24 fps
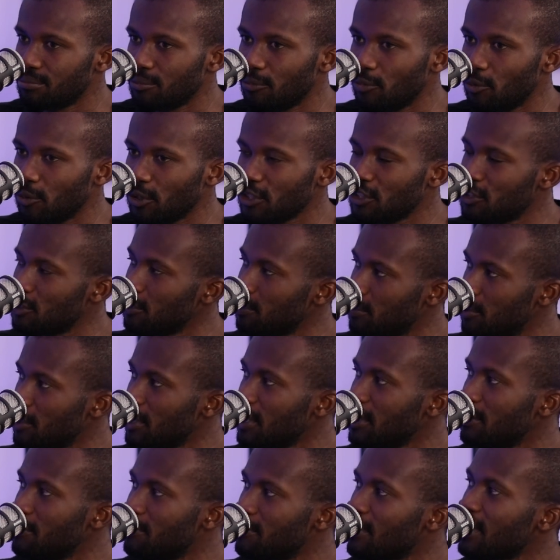what you're
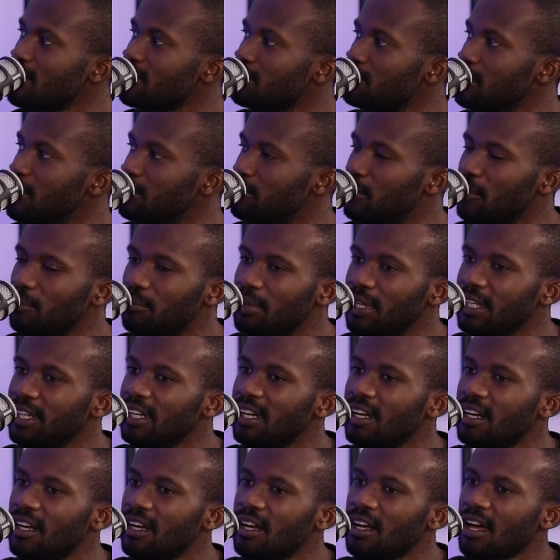putting in front of people. But
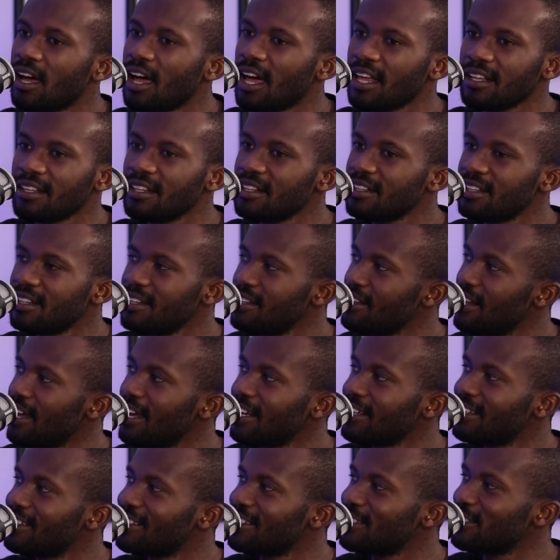other than
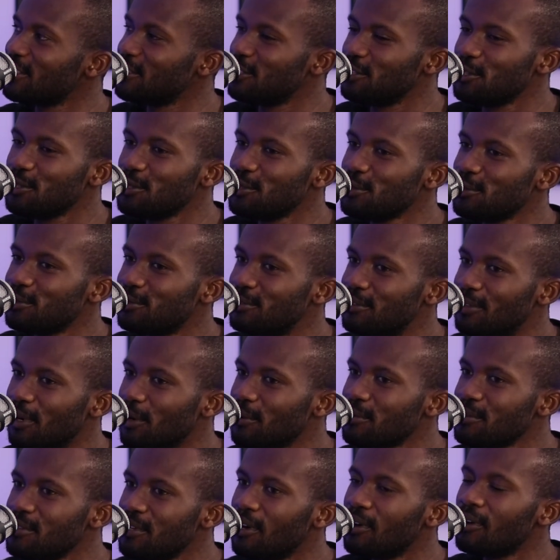that, you
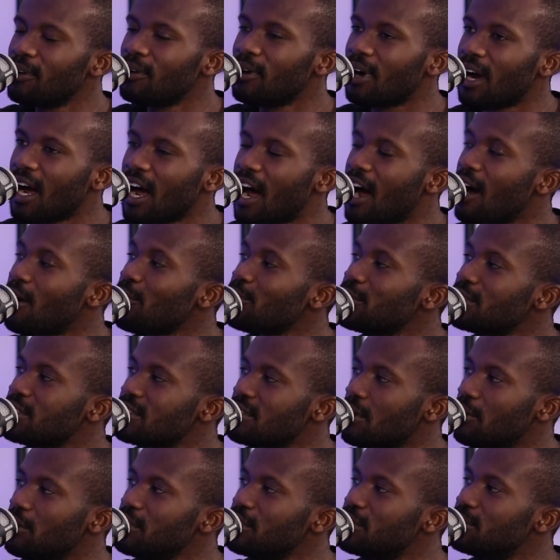don't know how it's
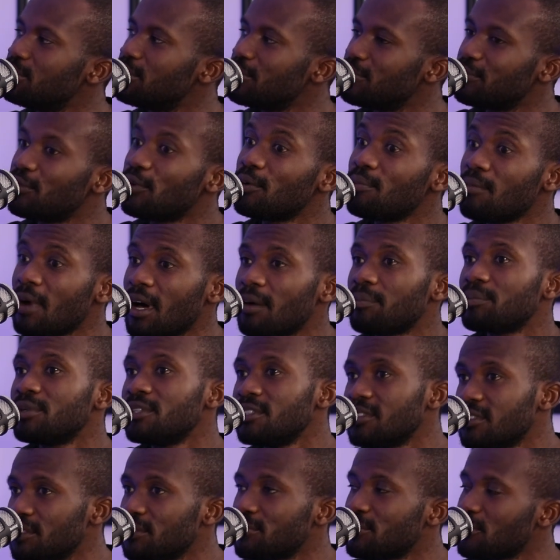going to perform up
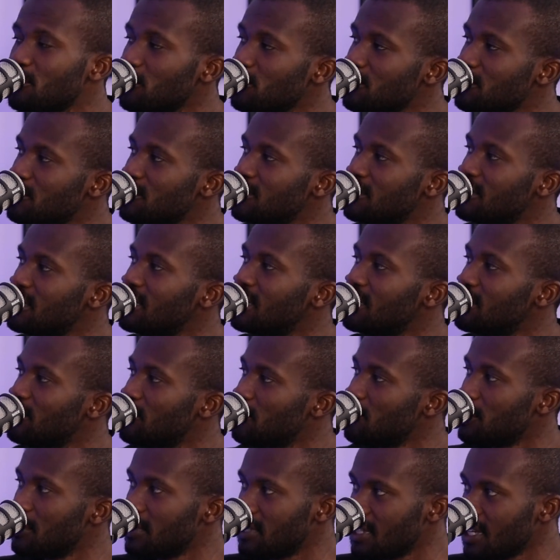until, of course, you see it
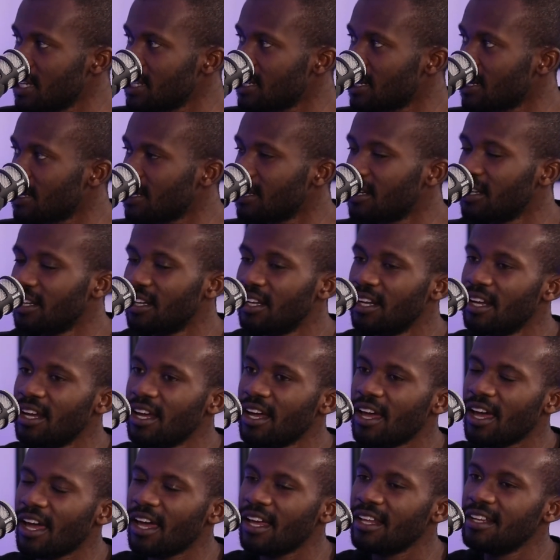through the data.
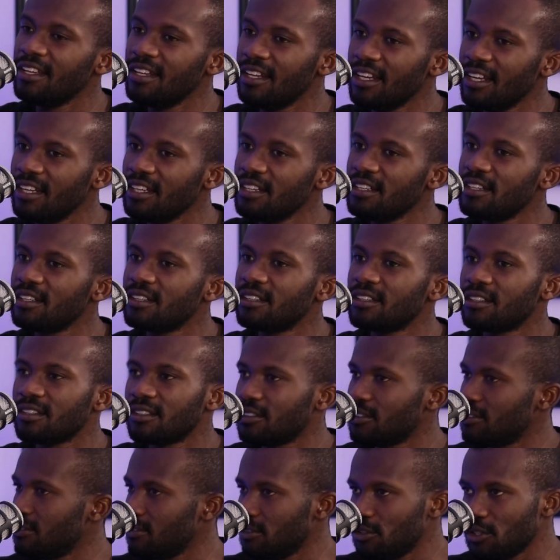And then
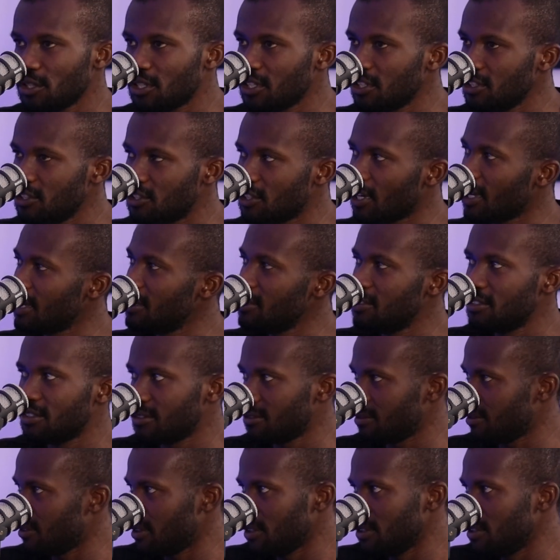you can
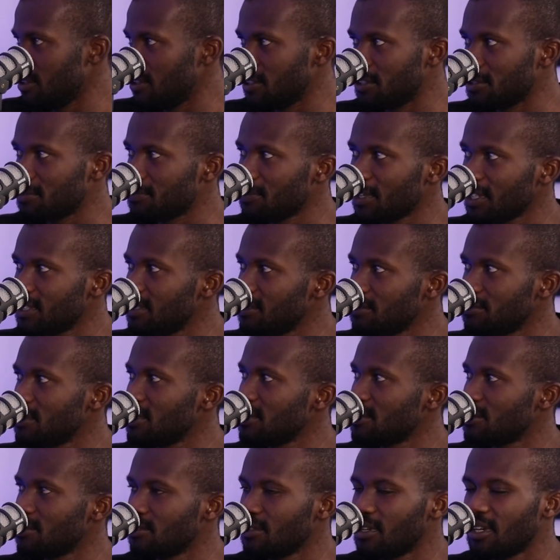judge on its
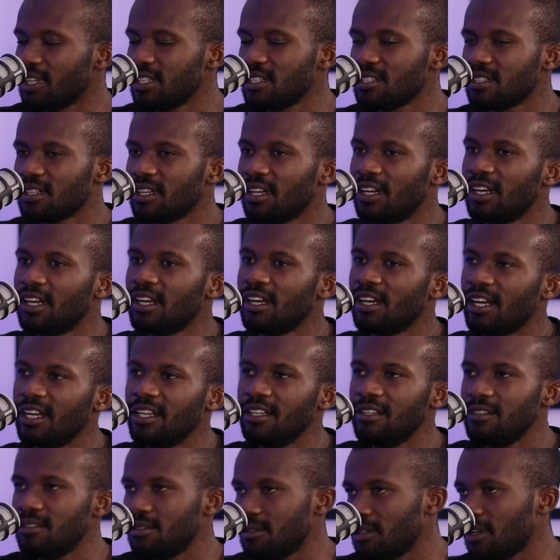effectiveness or not.
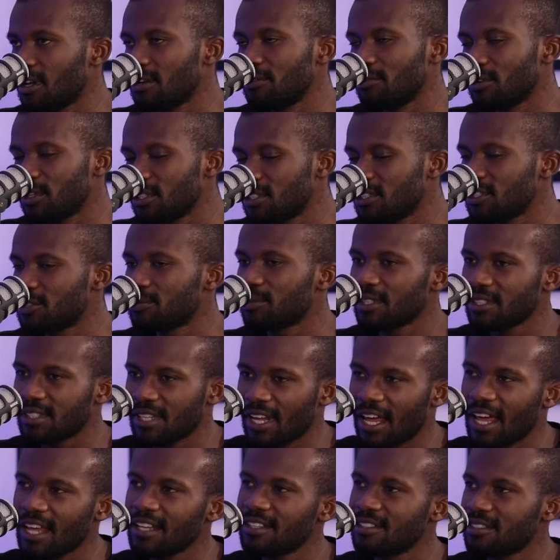And Advantage Plus
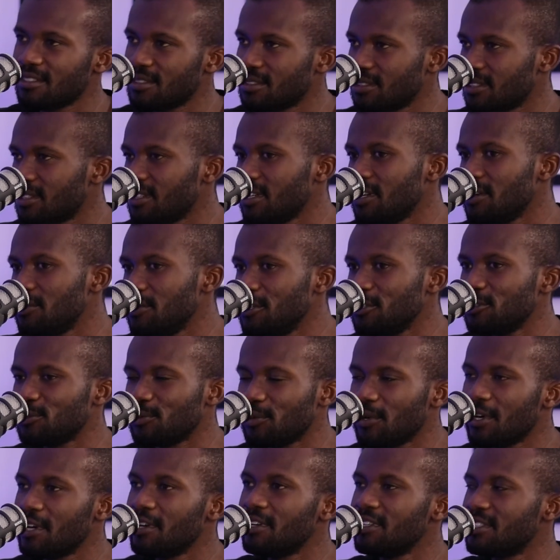has areas
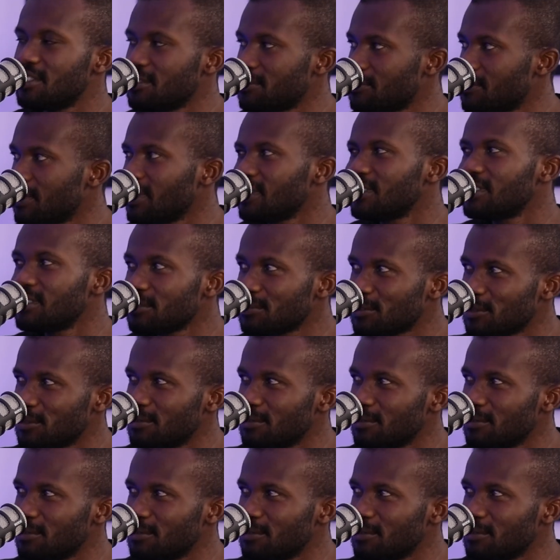where it's effective